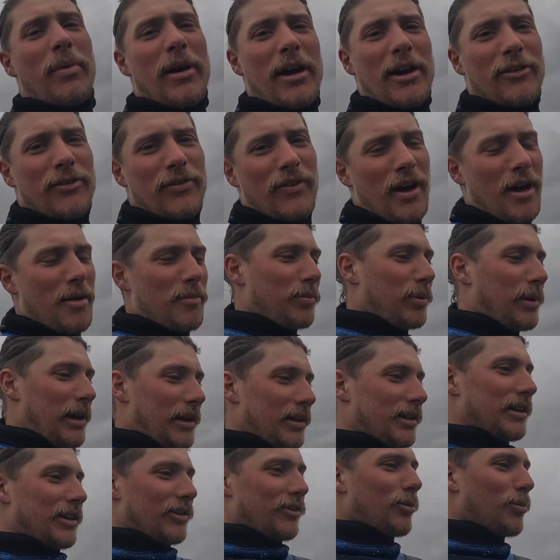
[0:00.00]
bit of
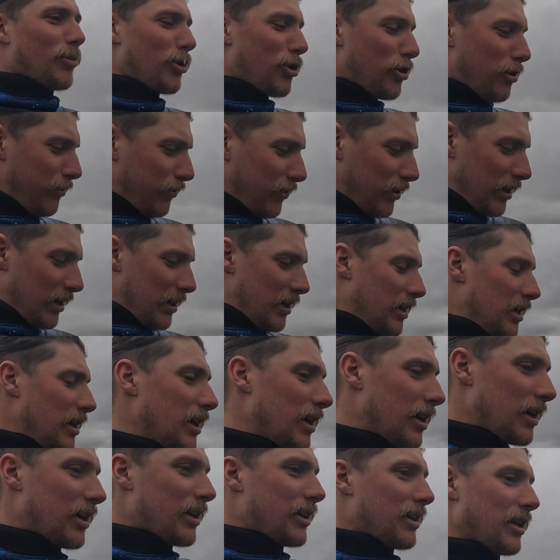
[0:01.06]
plastic removed,
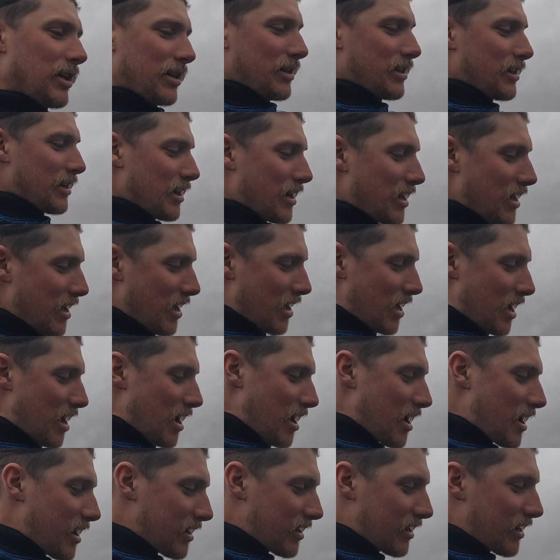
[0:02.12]

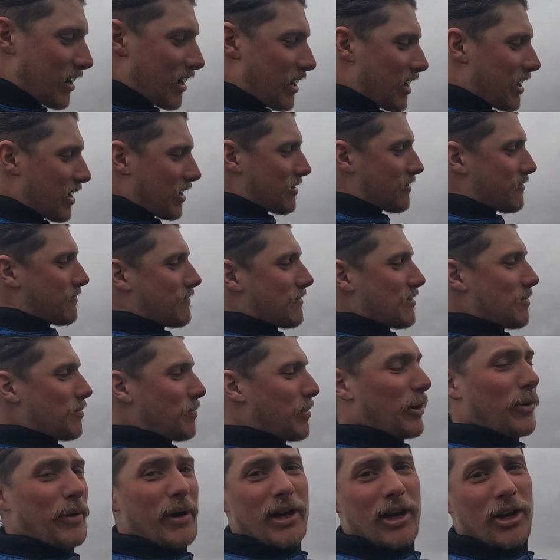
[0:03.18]
and
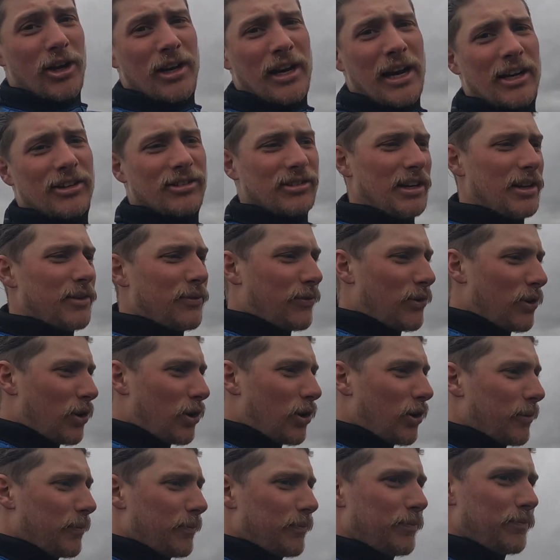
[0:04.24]
be quite good actually
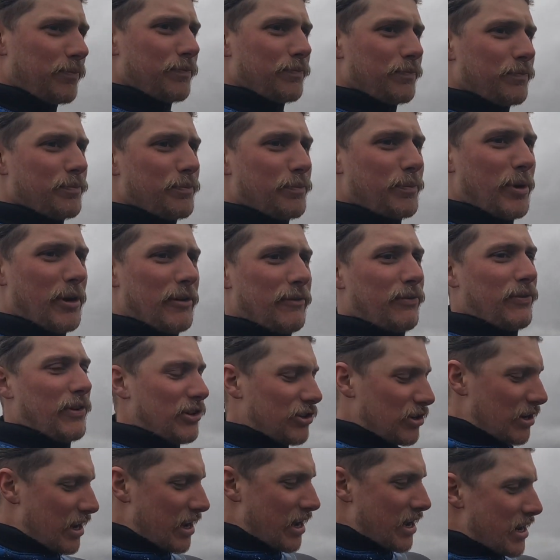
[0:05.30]
for putting
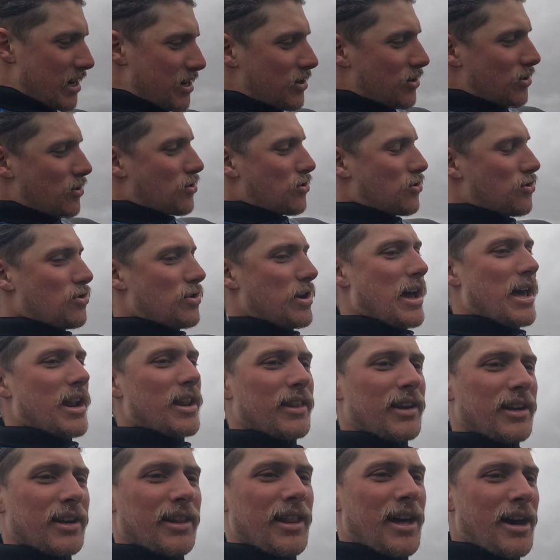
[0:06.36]
fish in or
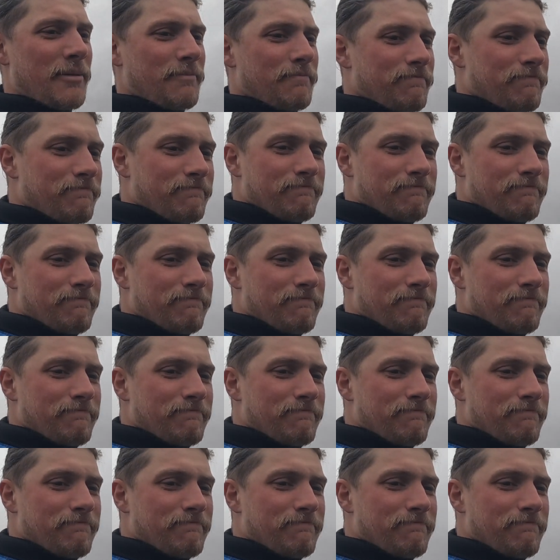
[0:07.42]
anything like that.